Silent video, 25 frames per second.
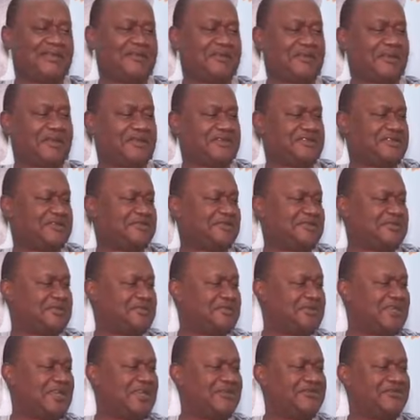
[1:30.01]
you all seem to
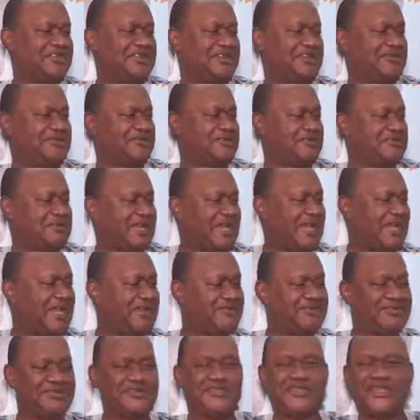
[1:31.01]
be afraid of your
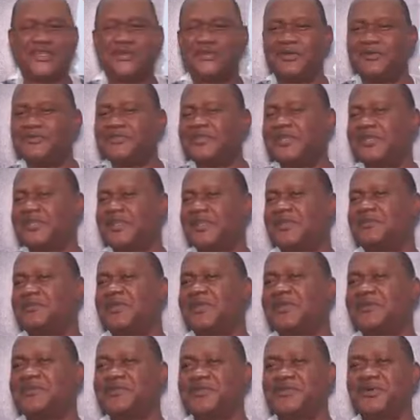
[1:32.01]
wife. You shake after them
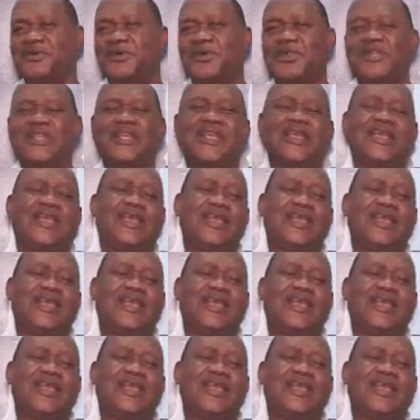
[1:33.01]
and so on.